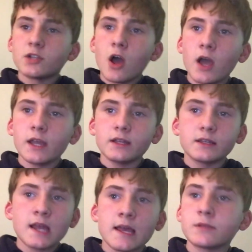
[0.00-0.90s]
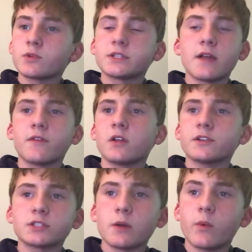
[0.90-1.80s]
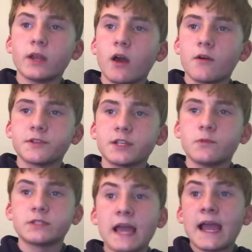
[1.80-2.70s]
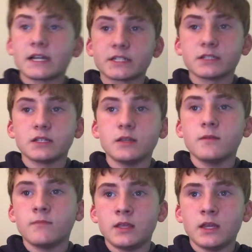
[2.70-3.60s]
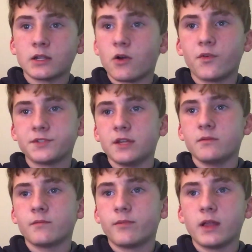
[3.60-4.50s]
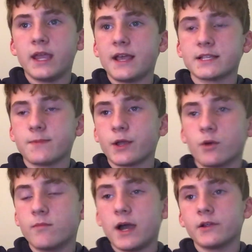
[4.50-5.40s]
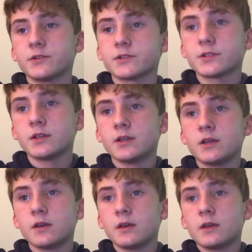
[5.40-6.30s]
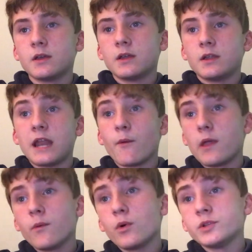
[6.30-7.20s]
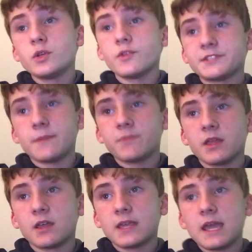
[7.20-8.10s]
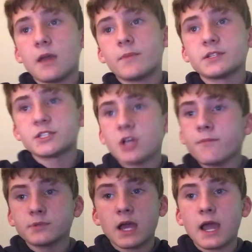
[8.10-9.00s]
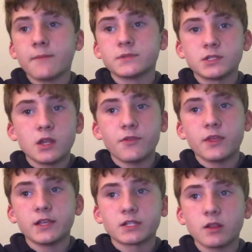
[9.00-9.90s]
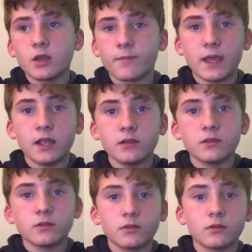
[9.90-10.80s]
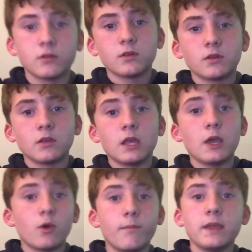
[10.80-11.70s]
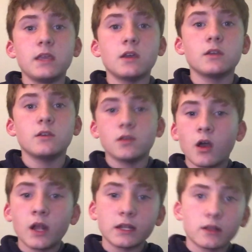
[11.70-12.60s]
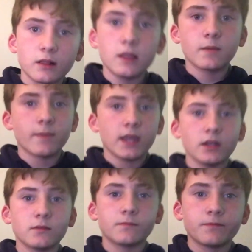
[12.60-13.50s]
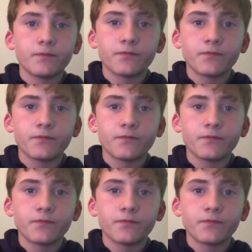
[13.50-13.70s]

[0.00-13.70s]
it was not it was definitely not someone else. It was actually me and Colton playing as Michael Myers. Now we will do the same thing again, but sometimes nothing is clickbait. It will be not clickbait.